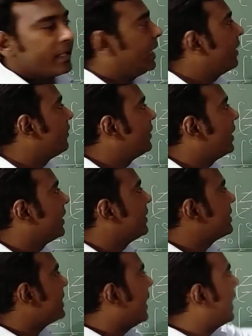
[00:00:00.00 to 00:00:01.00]
I have done
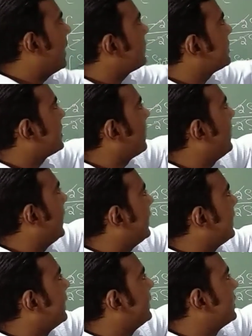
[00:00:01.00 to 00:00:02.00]
is I have
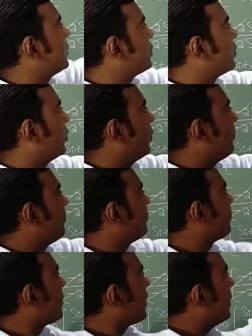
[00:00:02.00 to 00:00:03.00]
separated these two.
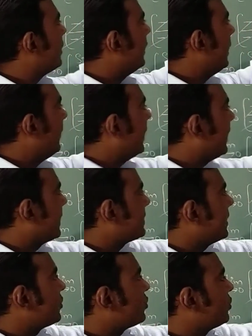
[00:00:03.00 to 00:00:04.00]
Limit x
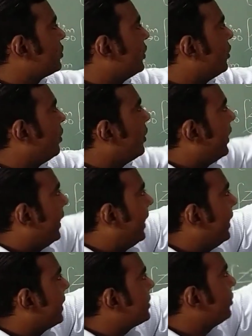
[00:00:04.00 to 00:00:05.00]
tends to 0,
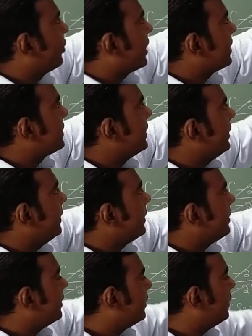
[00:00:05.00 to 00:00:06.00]
ax you can see
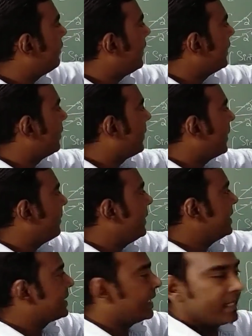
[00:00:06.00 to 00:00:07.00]
here divided by b
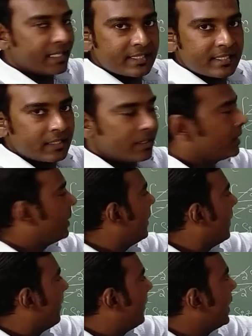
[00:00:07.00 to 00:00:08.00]
sin x
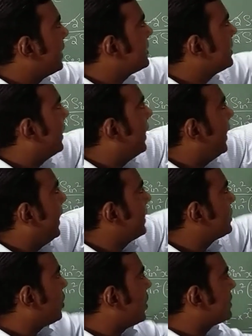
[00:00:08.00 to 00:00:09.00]
plus
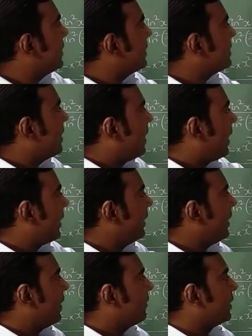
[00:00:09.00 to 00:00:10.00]
x cos x. Again I
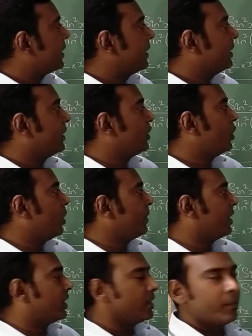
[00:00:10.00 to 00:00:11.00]
have written in the
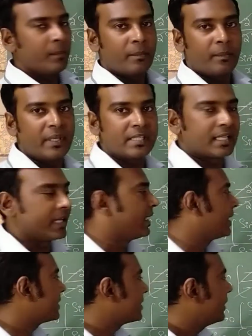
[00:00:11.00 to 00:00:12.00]
denominator b sin
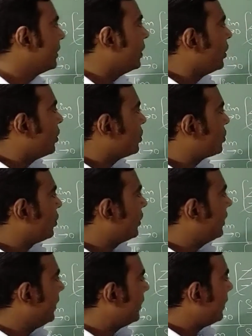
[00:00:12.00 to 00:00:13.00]
x. So
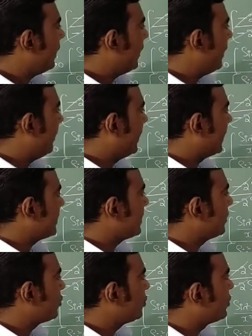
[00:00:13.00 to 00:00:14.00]
here limit x
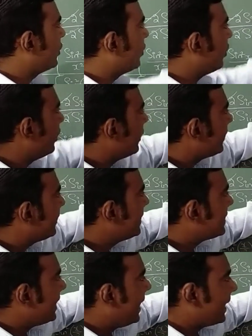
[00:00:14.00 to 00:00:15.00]
tends to 0.
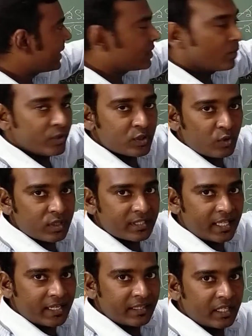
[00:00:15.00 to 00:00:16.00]
This x which was
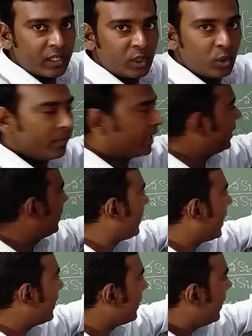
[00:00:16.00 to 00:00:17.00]
there in the numerator
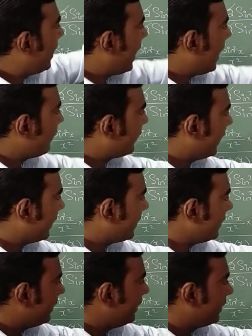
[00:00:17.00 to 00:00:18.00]
part I have taken
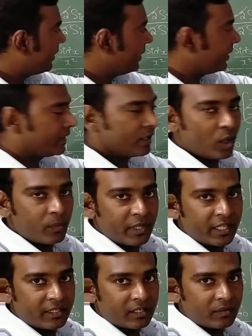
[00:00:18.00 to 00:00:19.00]
here in the
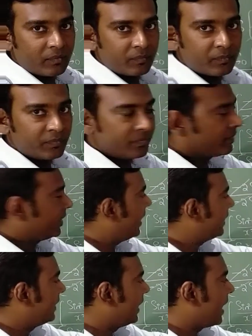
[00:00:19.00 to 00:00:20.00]
denominator at
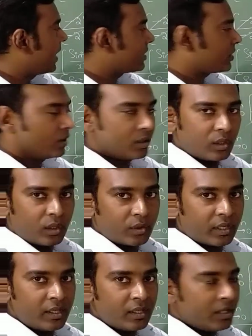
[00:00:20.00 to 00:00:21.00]
the last.
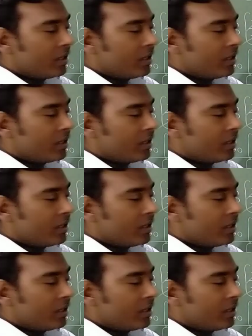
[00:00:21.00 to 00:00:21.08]
Okay.